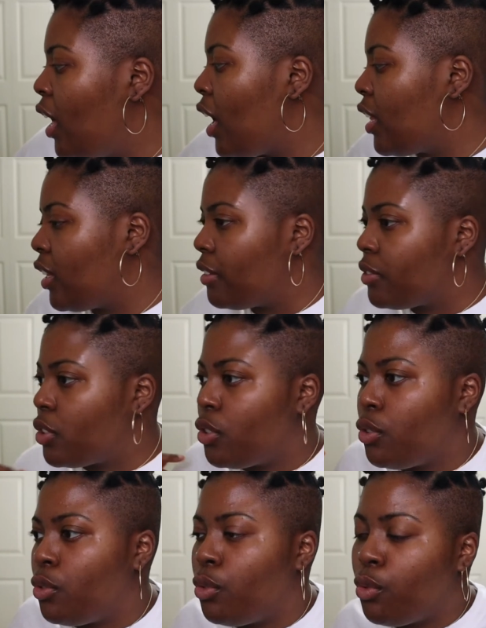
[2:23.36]
I love
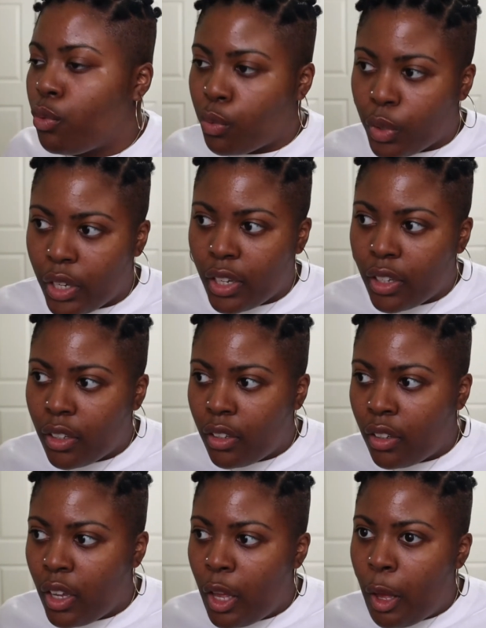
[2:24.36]
to
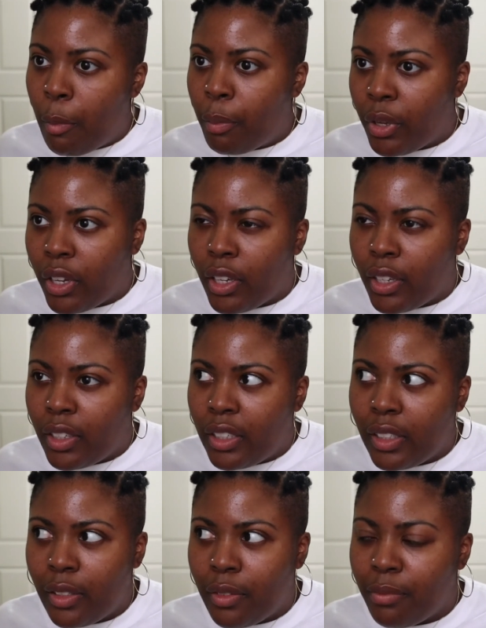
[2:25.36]
read, but
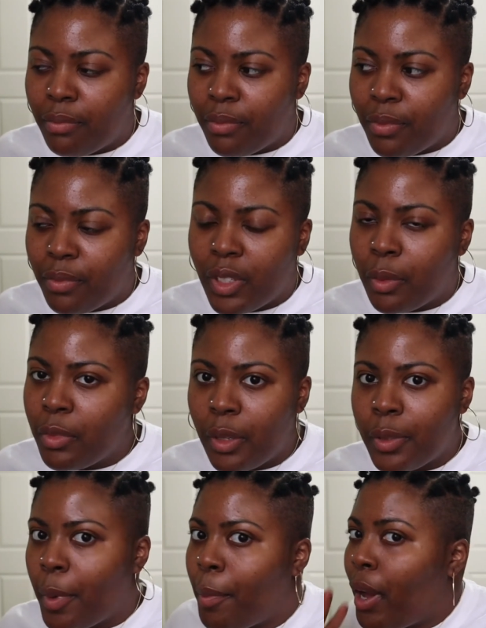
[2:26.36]

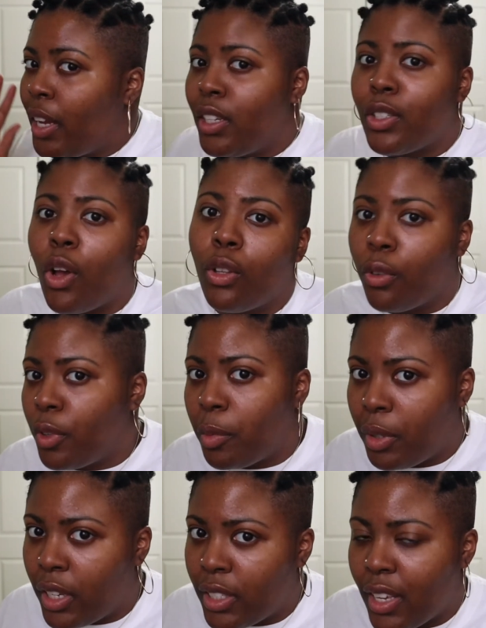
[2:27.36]
sometimes my mind is all over the
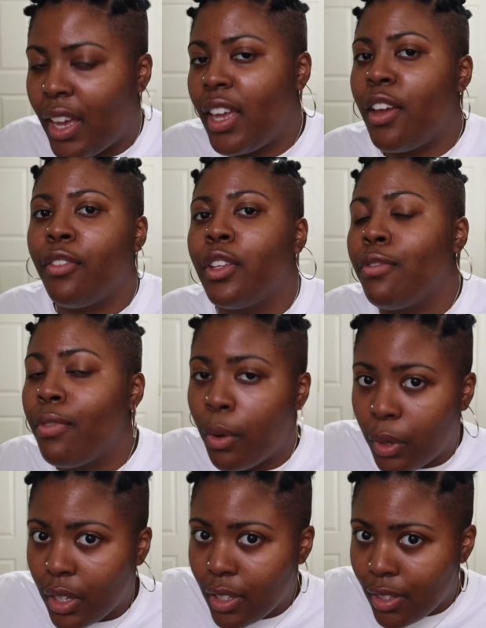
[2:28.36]
place that I can't really
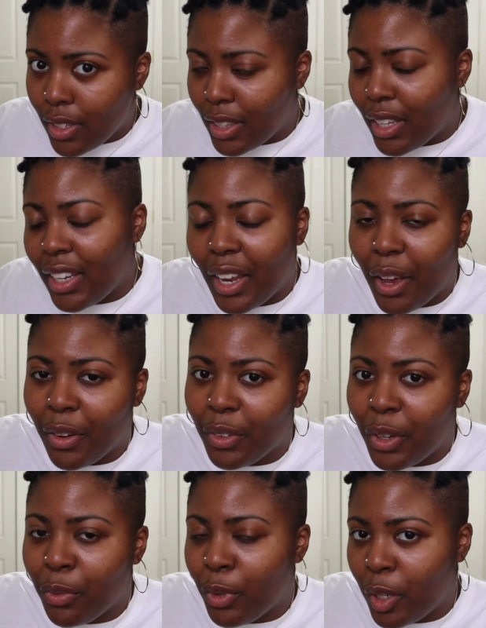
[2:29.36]
focus and lay
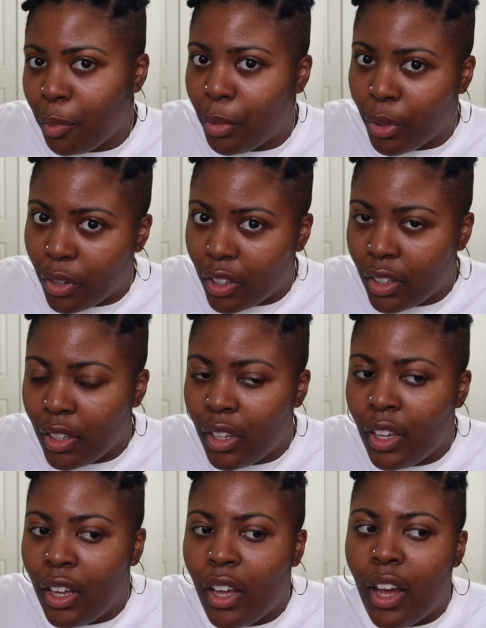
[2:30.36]
down and read a book.
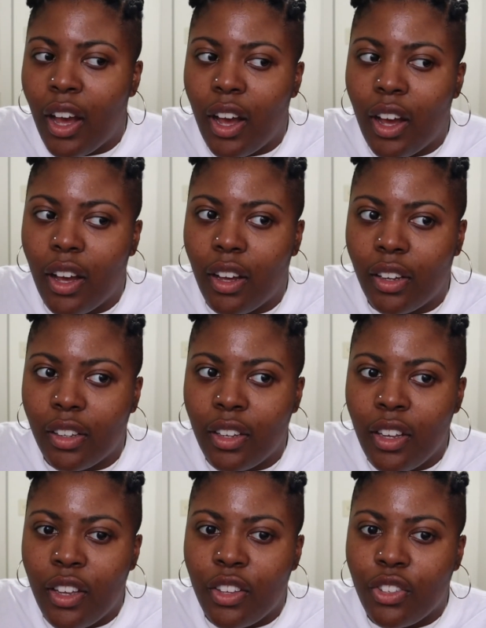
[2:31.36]

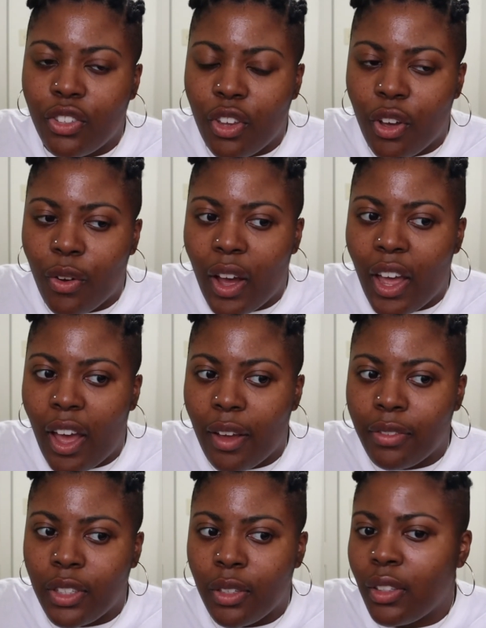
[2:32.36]
So I
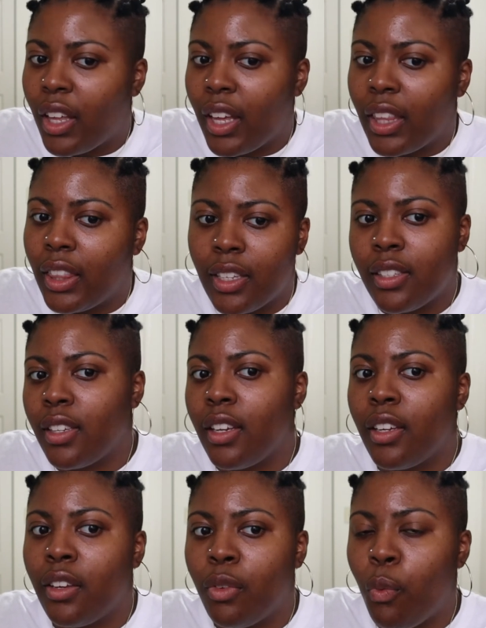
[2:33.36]
have to like
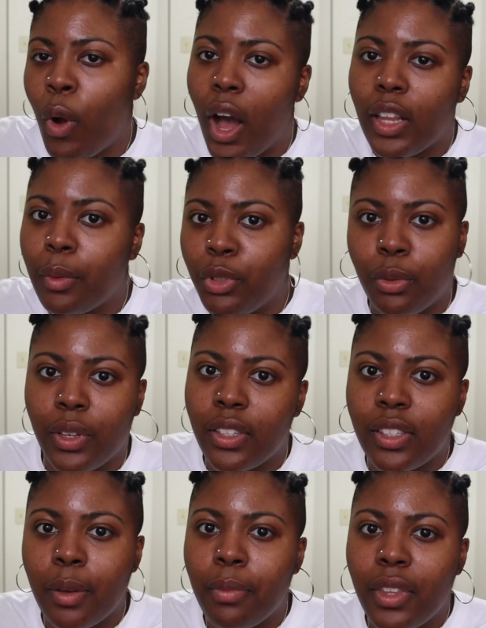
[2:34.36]
listen while I'm doing
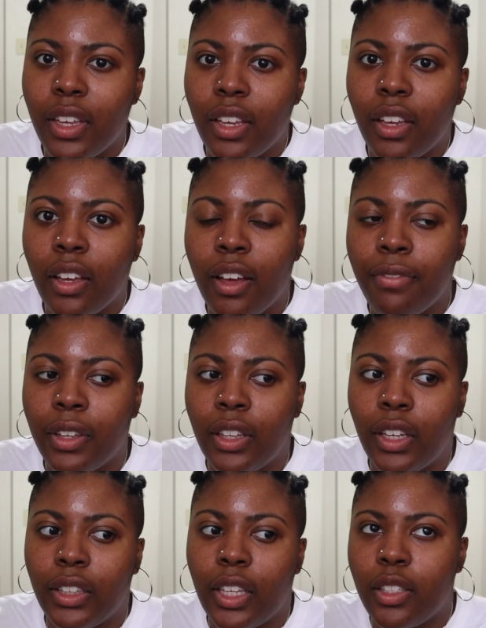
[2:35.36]
something. I feel
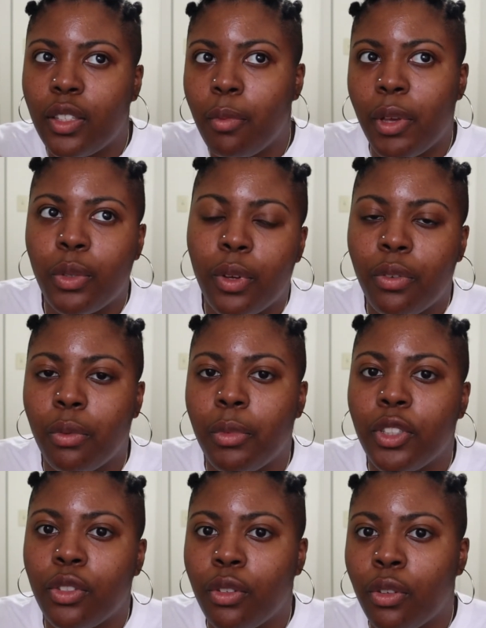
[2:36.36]
like that's the best way for
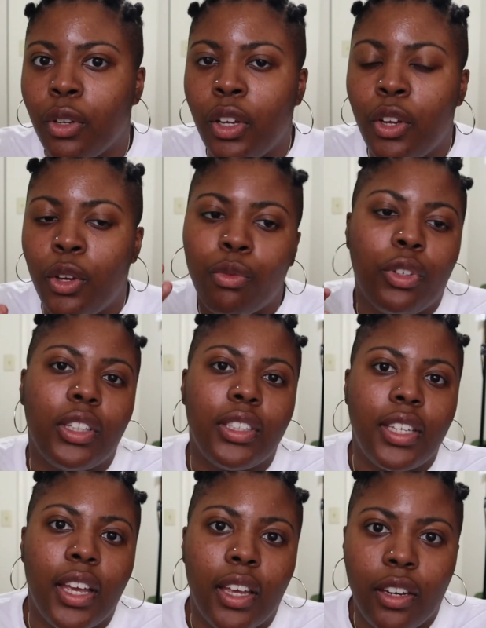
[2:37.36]
me to really
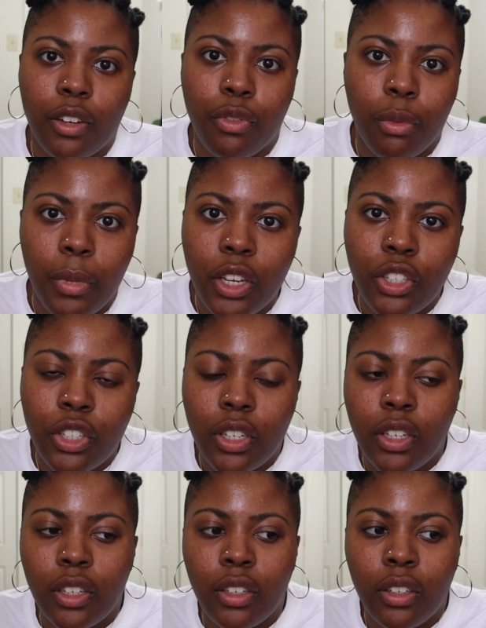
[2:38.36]
take in
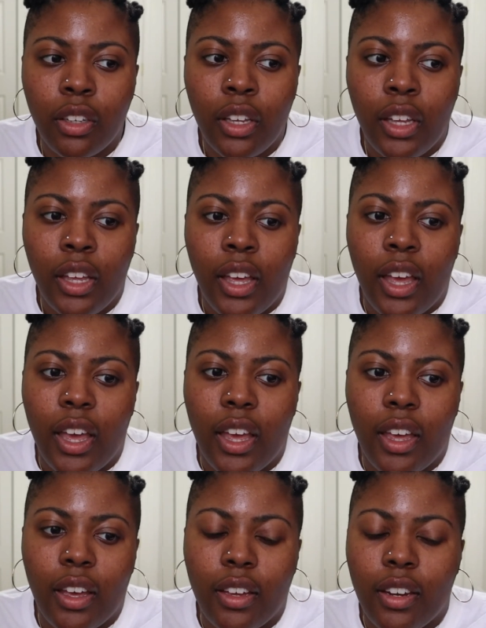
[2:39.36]
information.
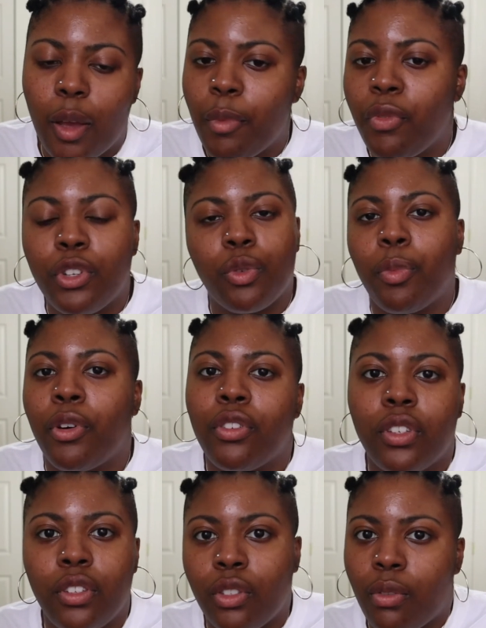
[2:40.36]
And I'm a visual
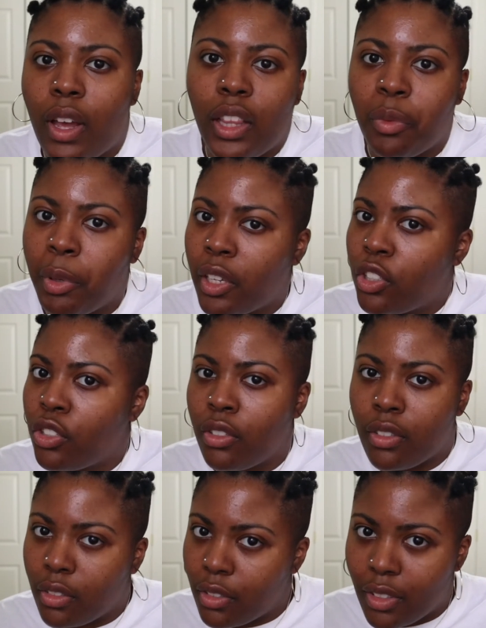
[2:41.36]
person, so I love
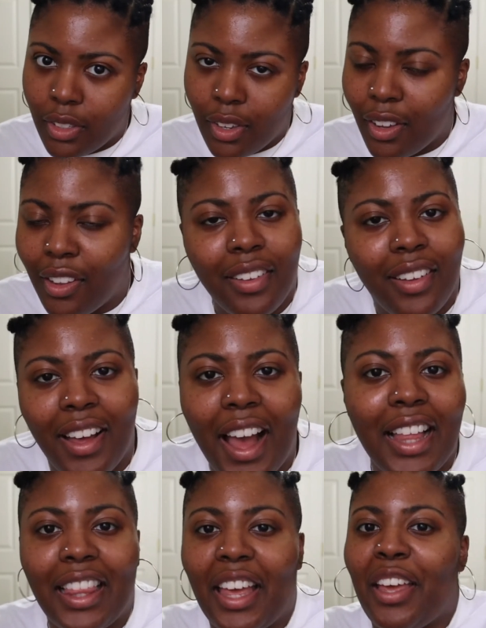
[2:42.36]
pictures.
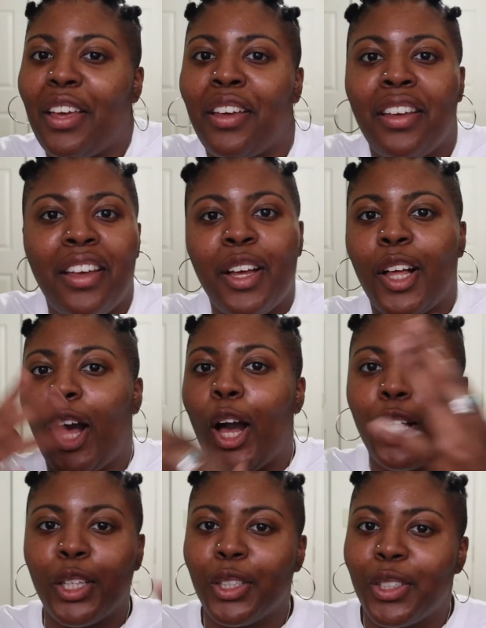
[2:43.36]
I like
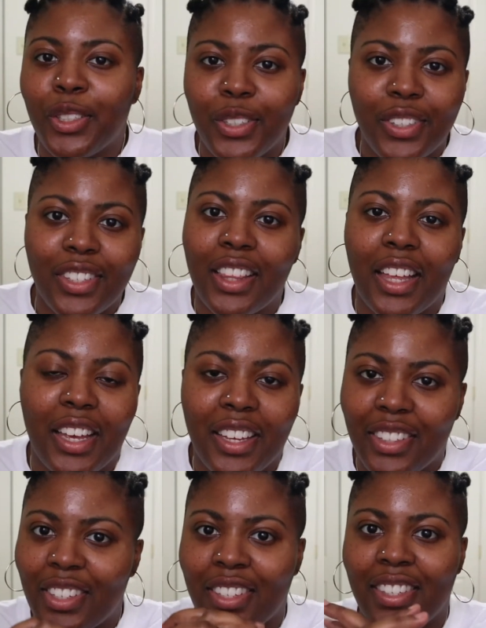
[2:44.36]
colors. I
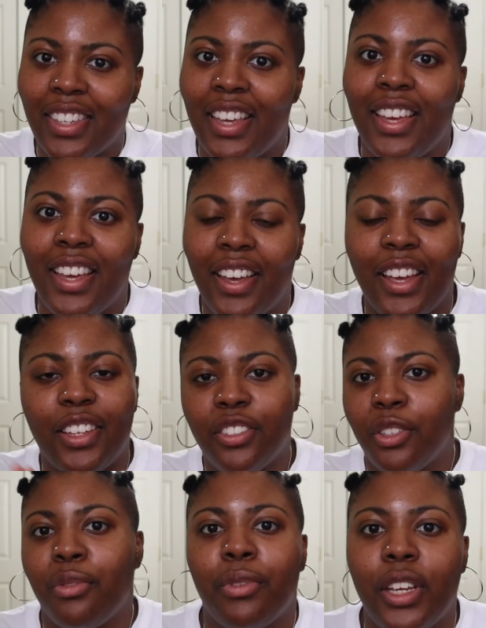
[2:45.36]
like to see and
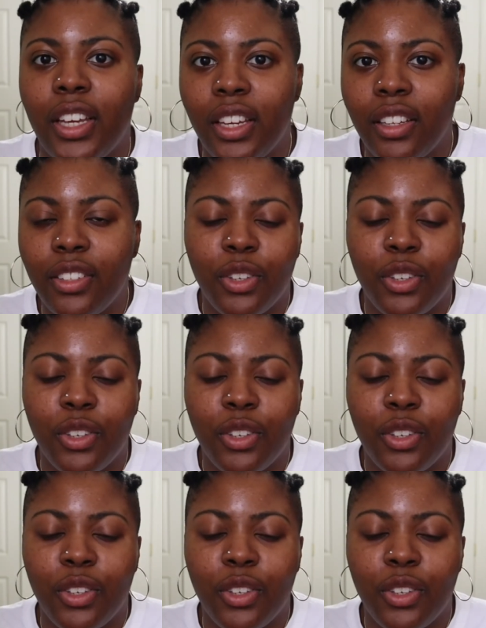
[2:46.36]
to read.